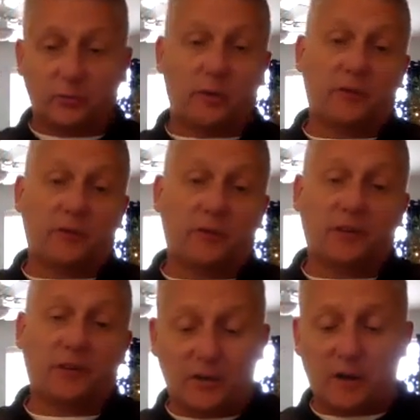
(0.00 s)
And if you
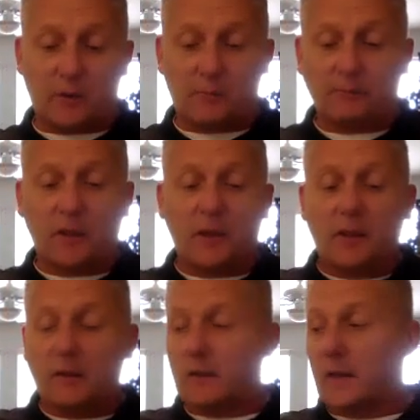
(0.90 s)
need legal help,
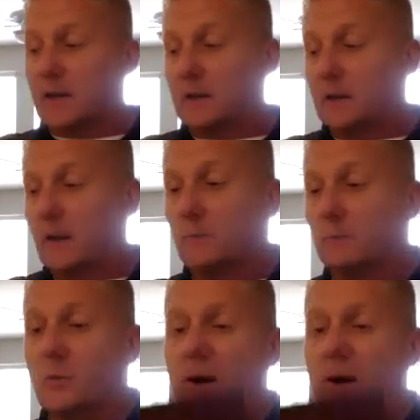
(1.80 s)
they can help you